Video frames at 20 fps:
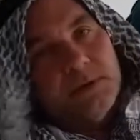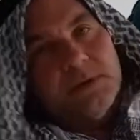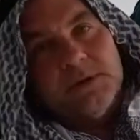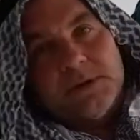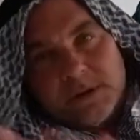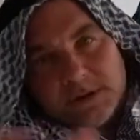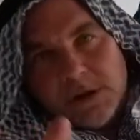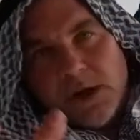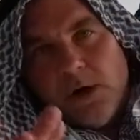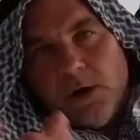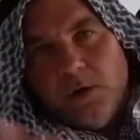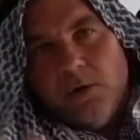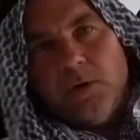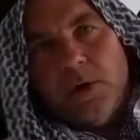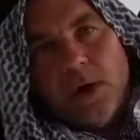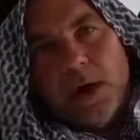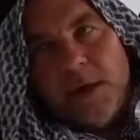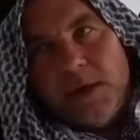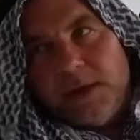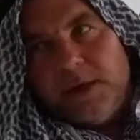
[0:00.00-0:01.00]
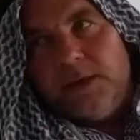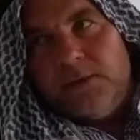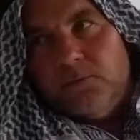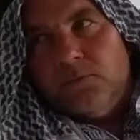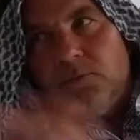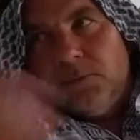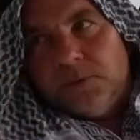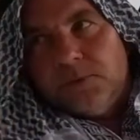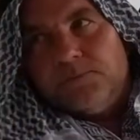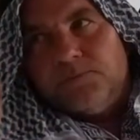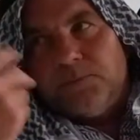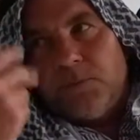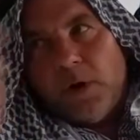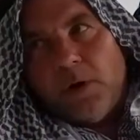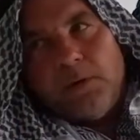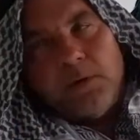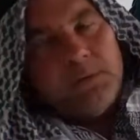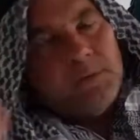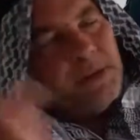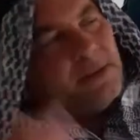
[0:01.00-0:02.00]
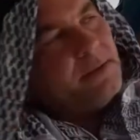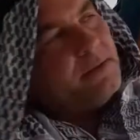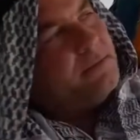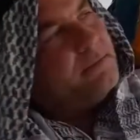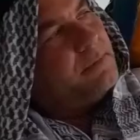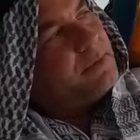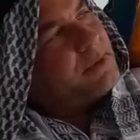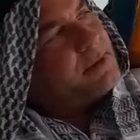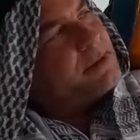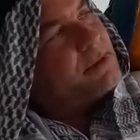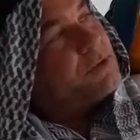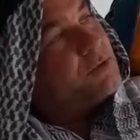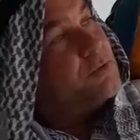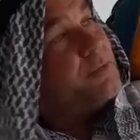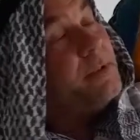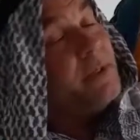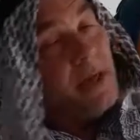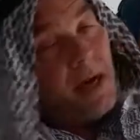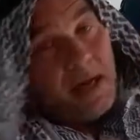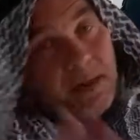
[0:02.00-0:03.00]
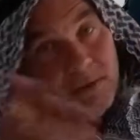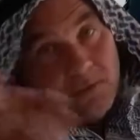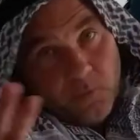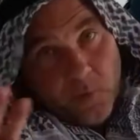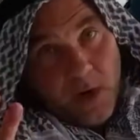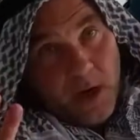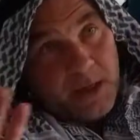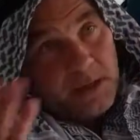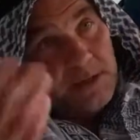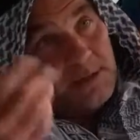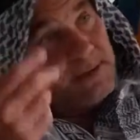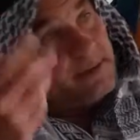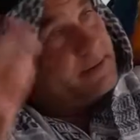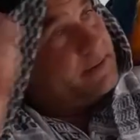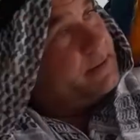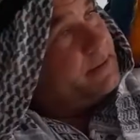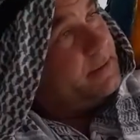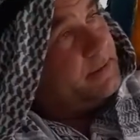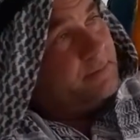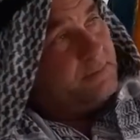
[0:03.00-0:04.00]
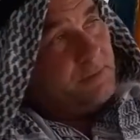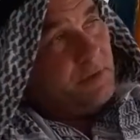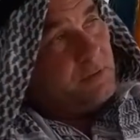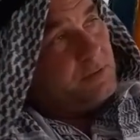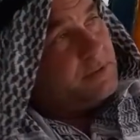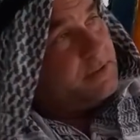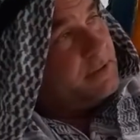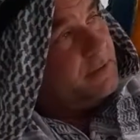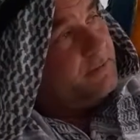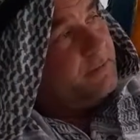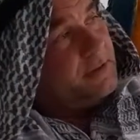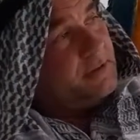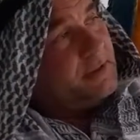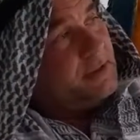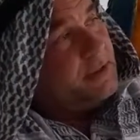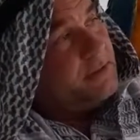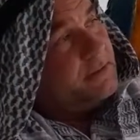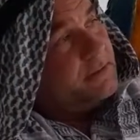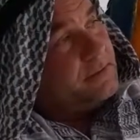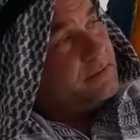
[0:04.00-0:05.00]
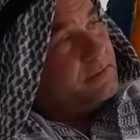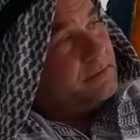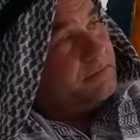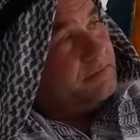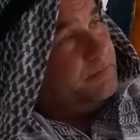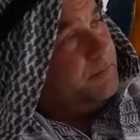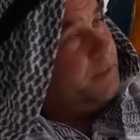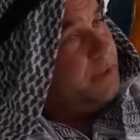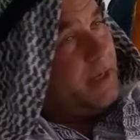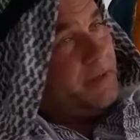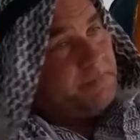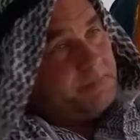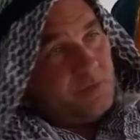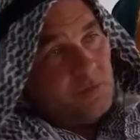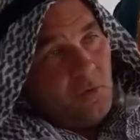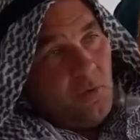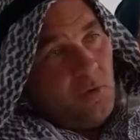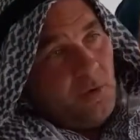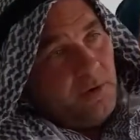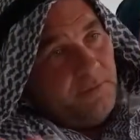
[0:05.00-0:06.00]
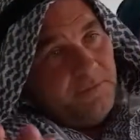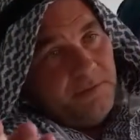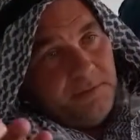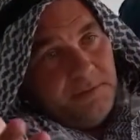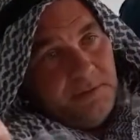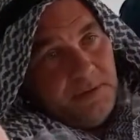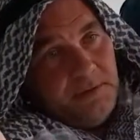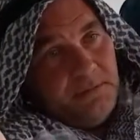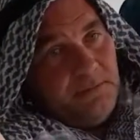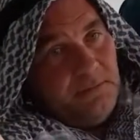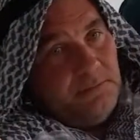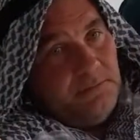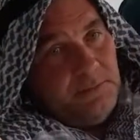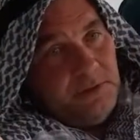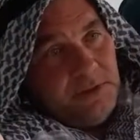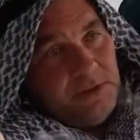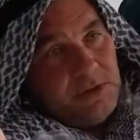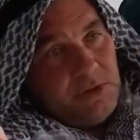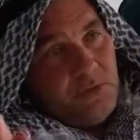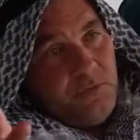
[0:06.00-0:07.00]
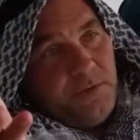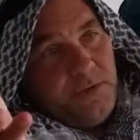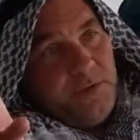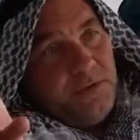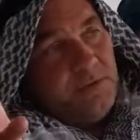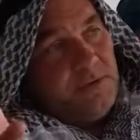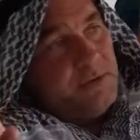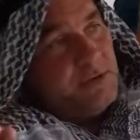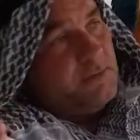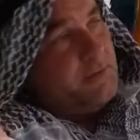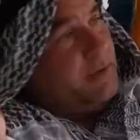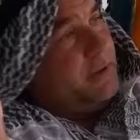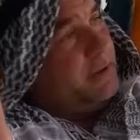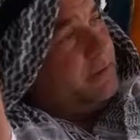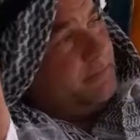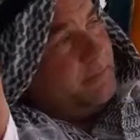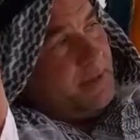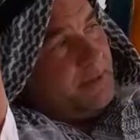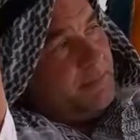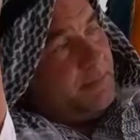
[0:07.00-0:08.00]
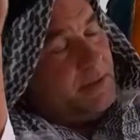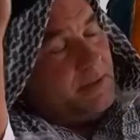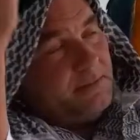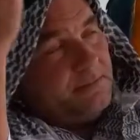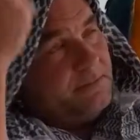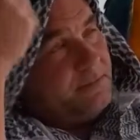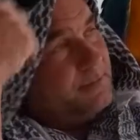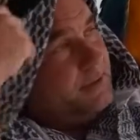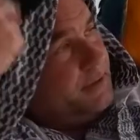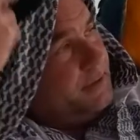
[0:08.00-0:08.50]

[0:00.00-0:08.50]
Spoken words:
So he would probably listen to me. Otherwise, in most of the deals, perhaps all of them, excluding this one and maybe